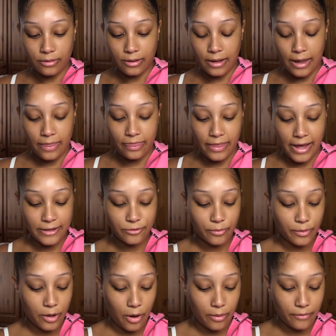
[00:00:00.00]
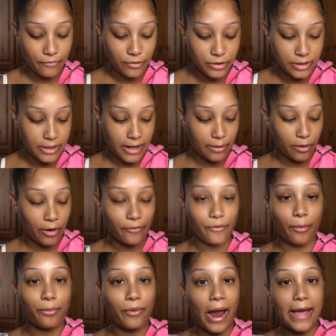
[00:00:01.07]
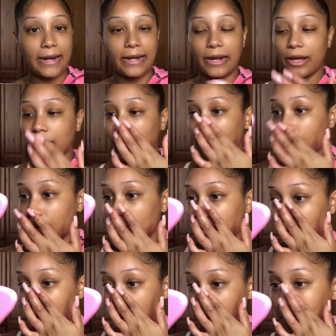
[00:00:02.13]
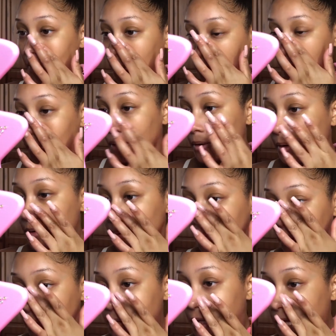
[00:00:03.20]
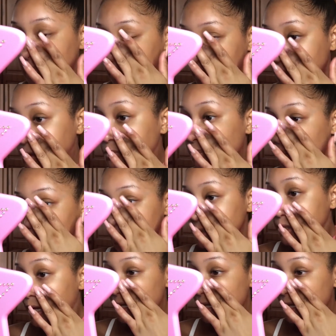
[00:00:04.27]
And that's what we're going for today. We're going for brightening and glow. So I just press that